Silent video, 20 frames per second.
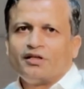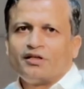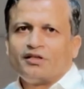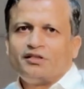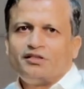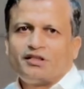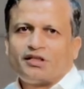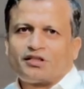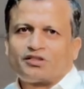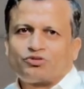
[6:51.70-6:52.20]

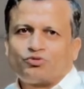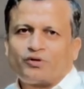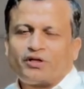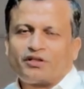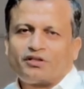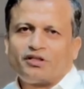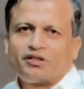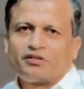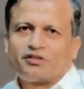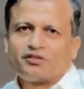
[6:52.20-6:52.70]
Yeah, so
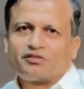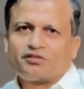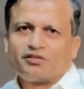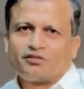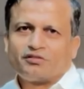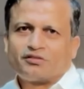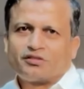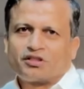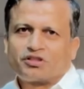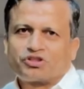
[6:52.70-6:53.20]
I think this
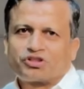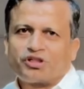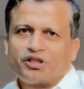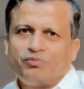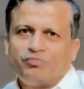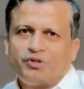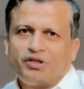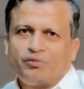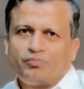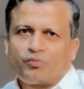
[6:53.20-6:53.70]
is
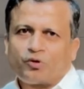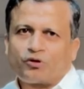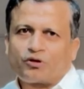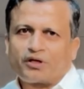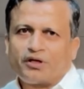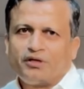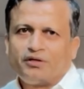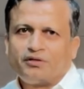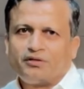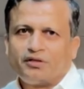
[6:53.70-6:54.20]
extremely
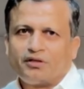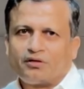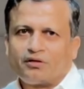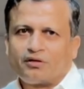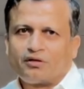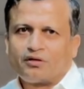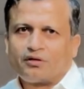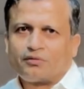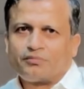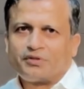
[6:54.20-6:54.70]
important.
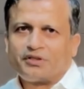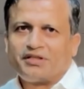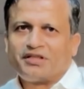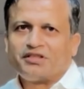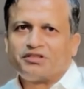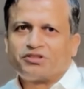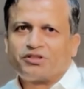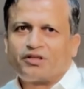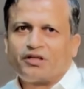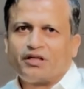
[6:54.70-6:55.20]

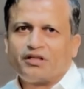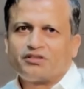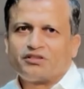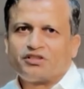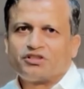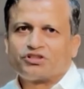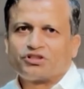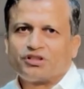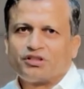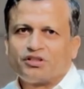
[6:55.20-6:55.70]

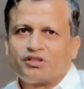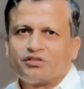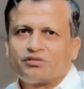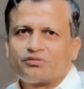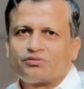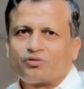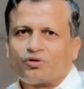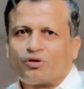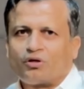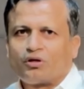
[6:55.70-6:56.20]
Digitalization
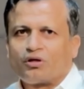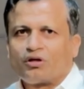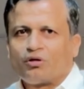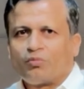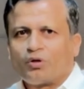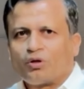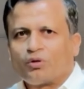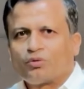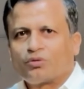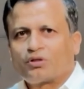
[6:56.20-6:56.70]
is all
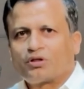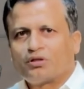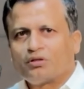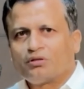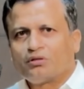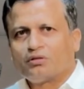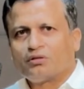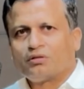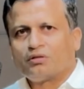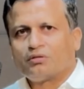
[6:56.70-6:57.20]
about
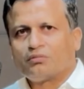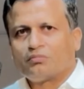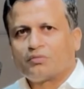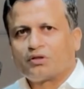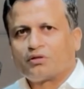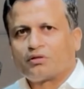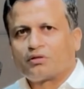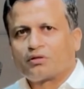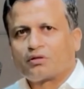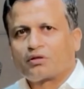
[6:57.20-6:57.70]

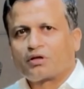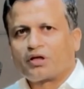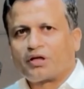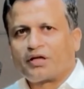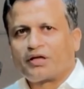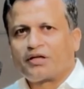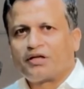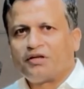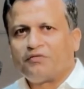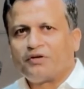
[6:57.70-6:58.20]

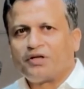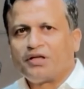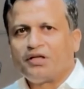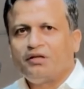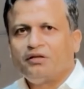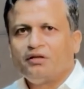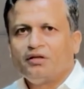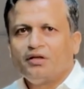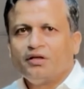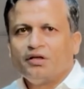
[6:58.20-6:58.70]

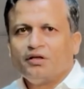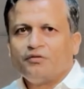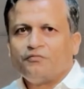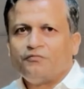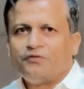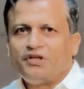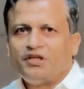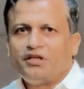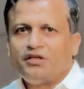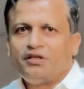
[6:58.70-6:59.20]
connectivity.
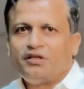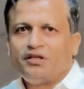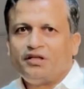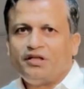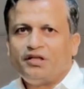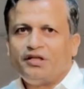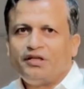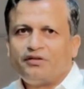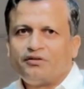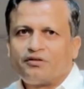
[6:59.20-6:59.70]
We
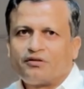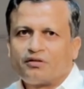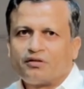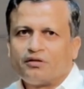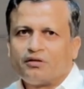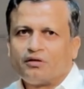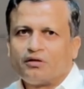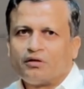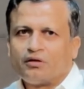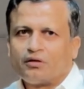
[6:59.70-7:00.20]
need
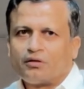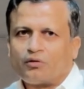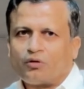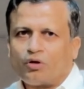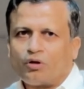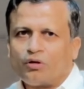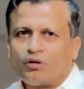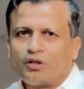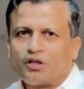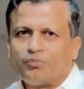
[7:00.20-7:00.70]

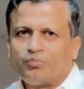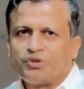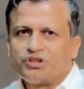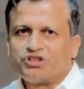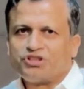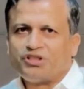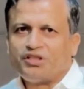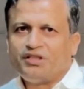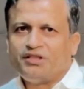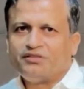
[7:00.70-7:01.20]
all the
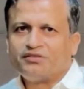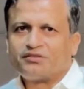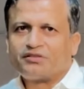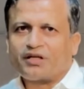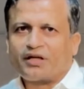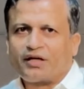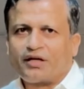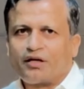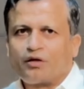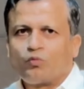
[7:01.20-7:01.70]
machines
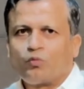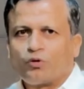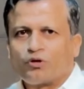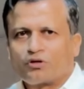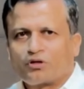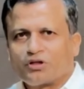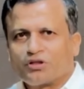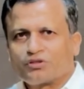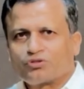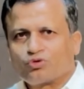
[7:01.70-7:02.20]
and
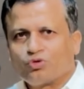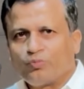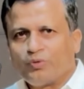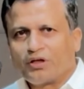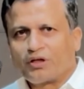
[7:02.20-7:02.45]
workers to be